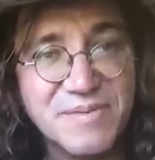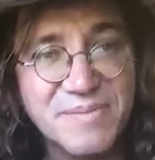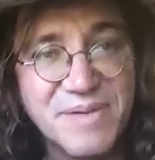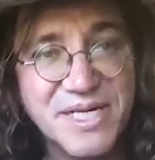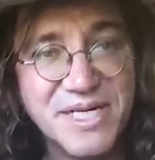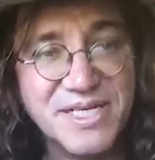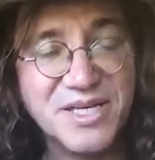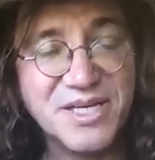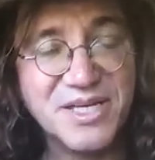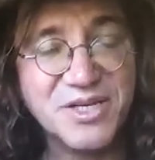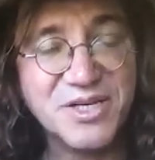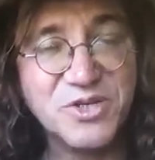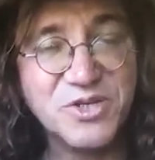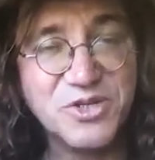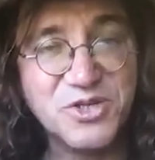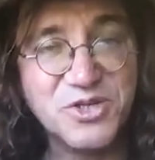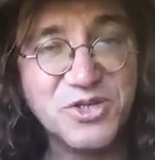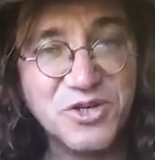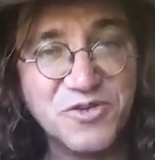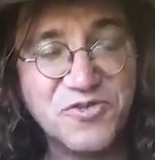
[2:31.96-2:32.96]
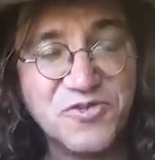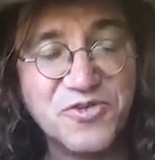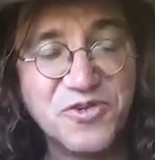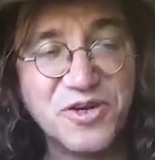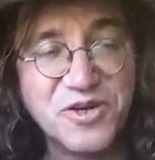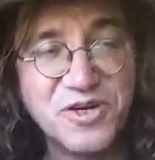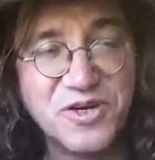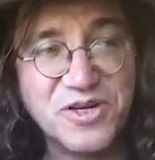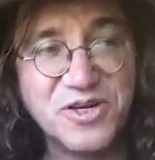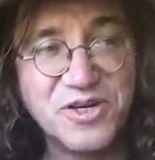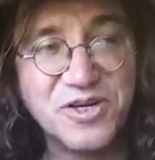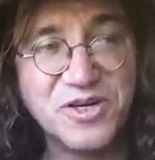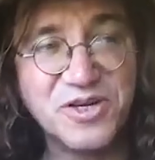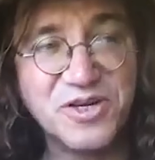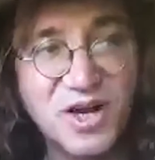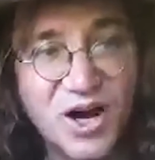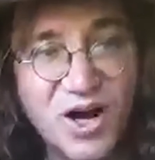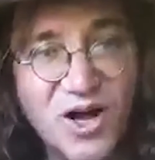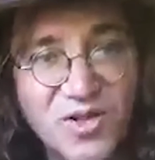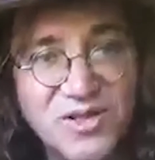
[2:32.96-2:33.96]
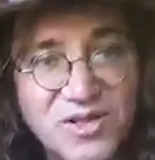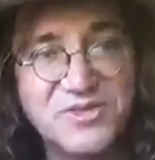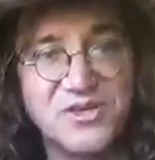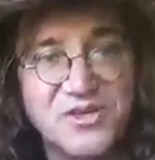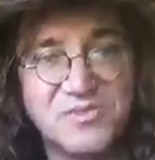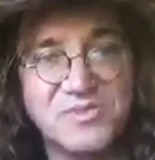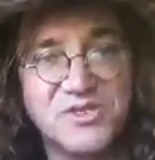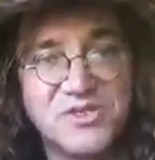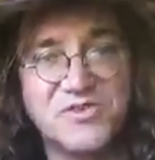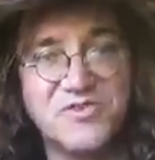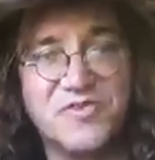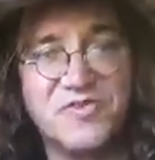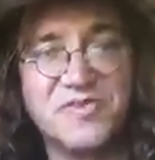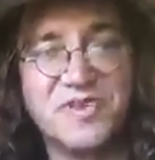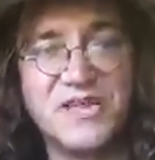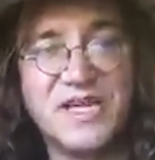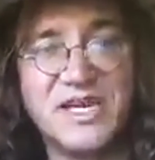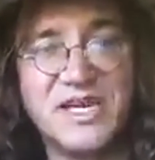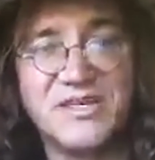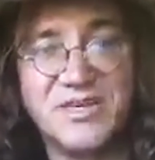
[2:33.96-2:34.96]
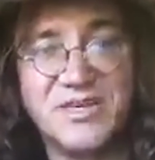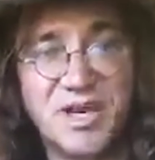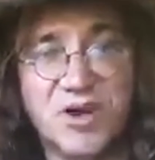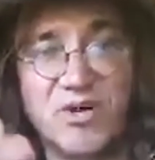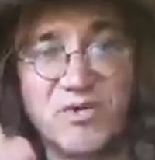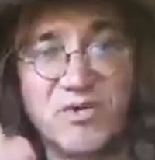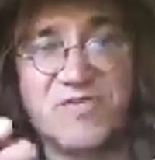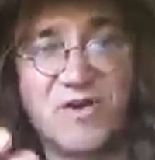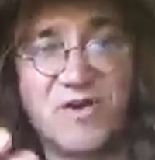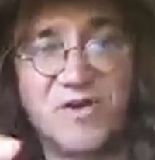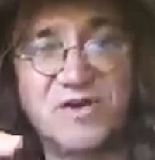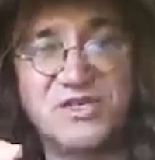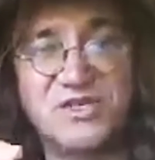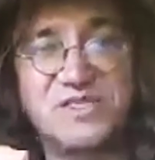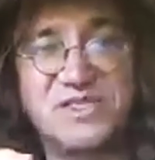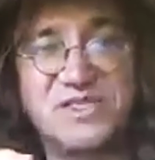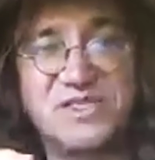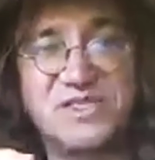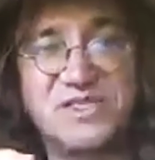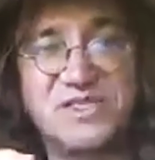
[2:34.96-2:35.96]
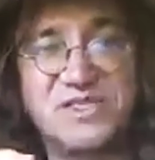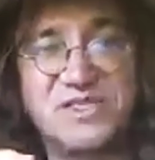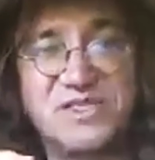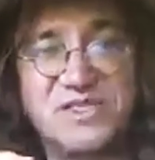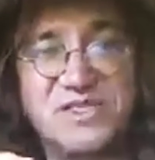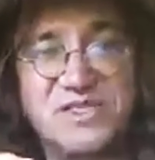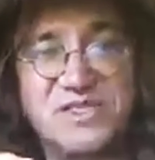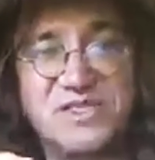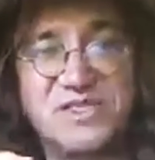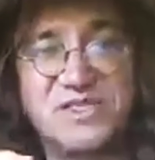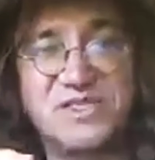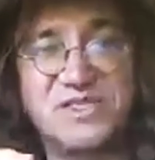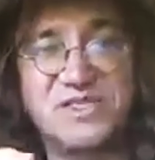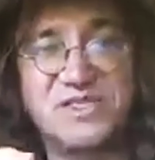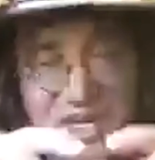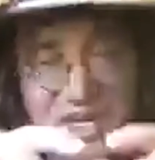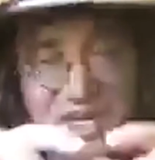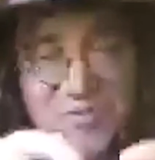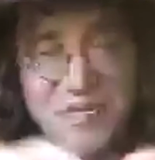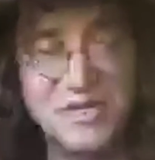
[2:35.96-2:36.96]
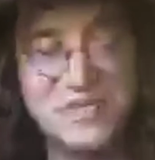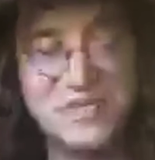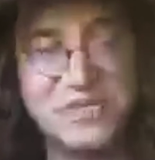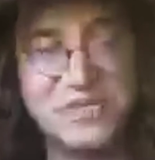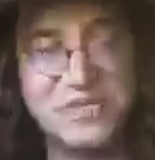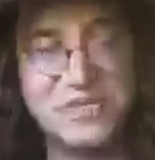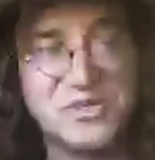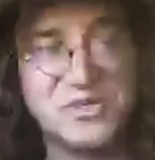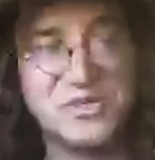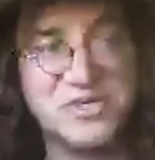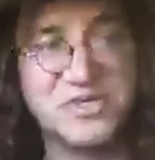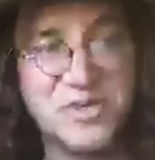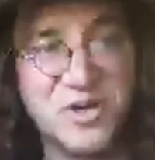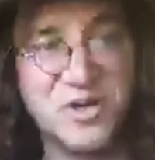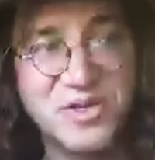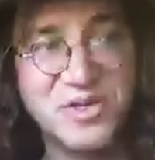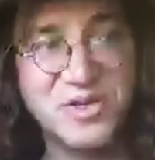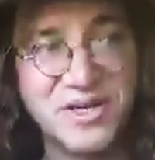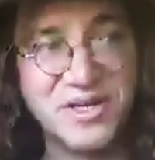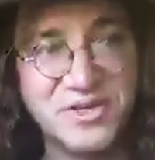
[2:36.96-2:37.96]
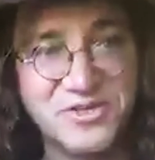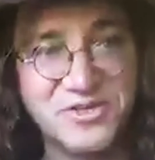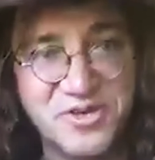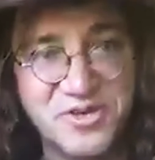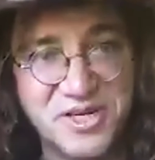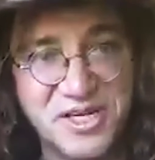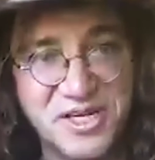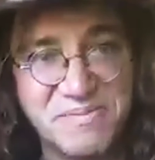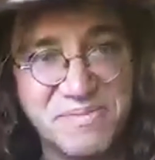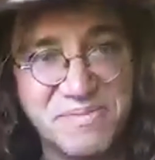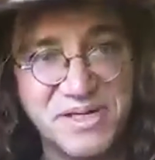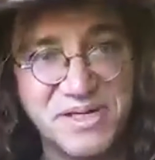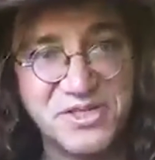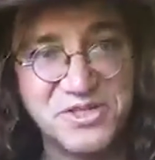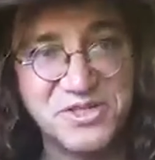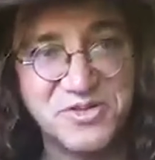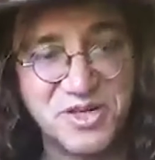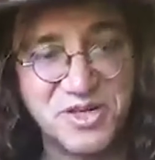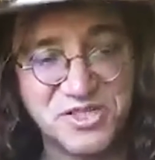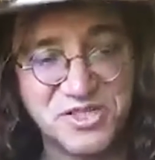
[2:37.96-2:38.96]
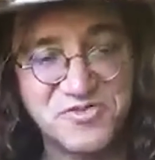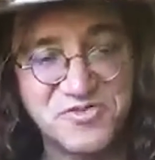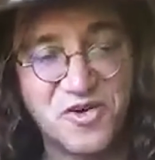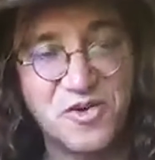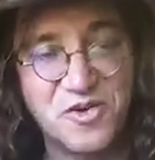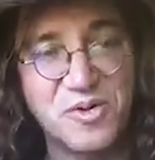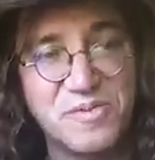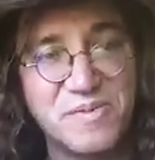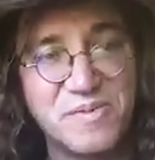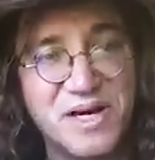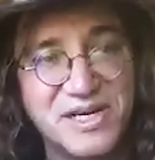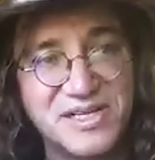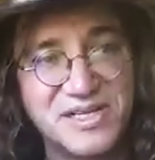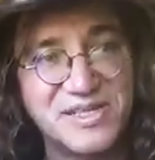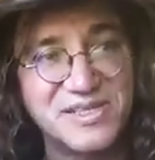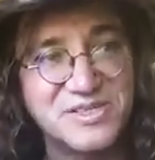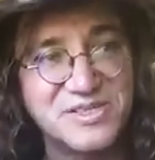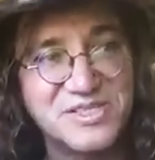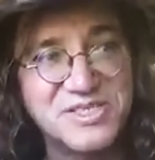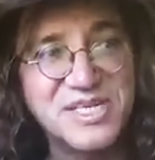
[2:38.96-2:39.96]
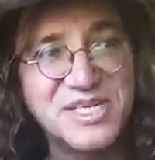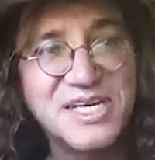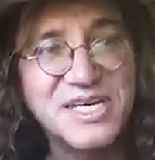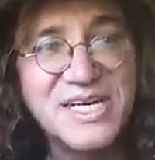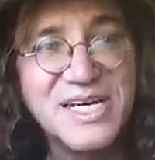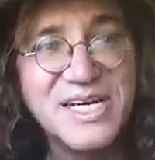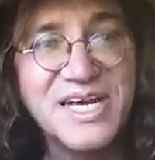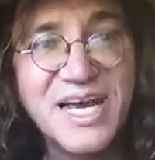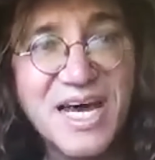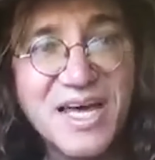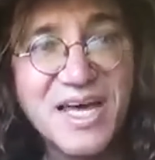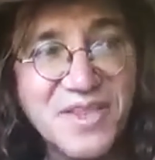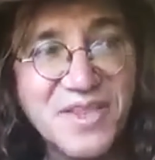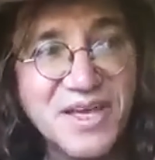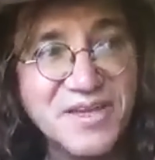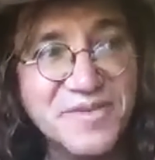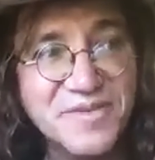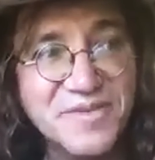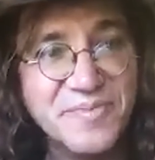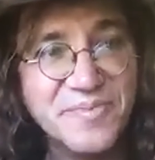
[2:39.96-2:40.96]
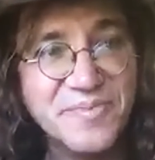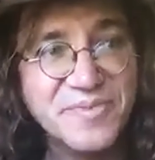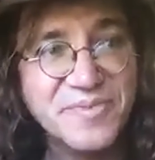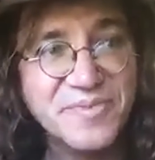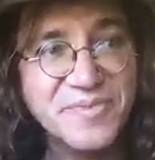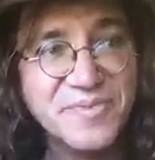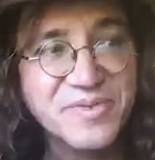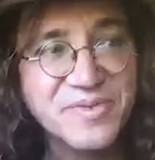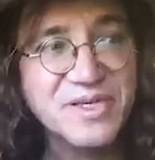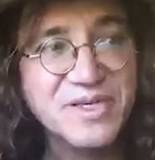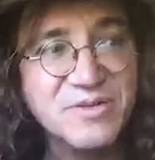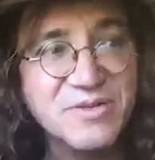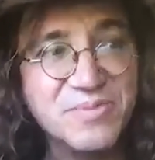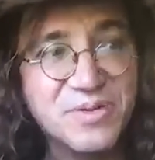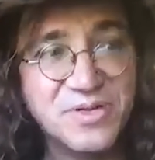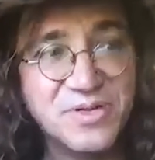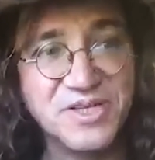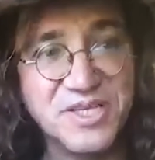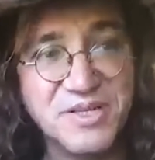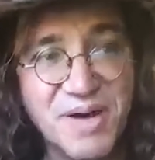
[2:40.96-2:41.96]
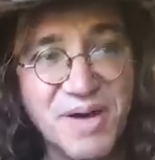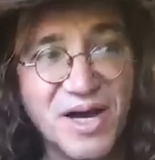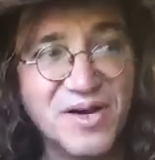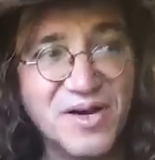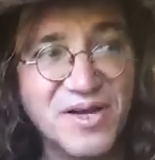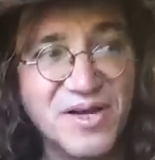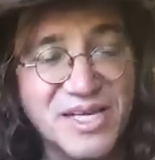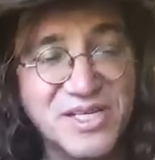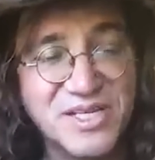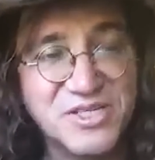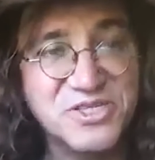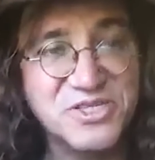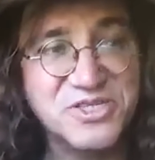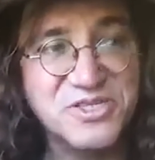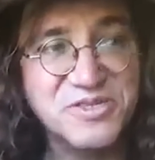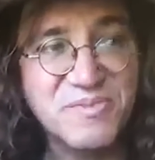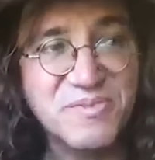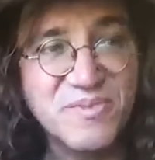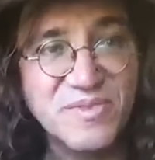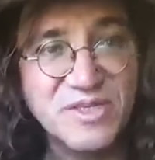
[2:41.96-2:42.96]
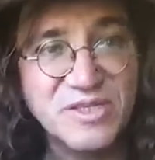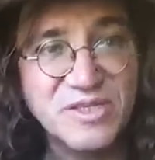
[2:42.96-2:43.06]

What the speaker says: they made a different call in terms of narrow focusing a lot of resources only on training big transformer models and then putting them out as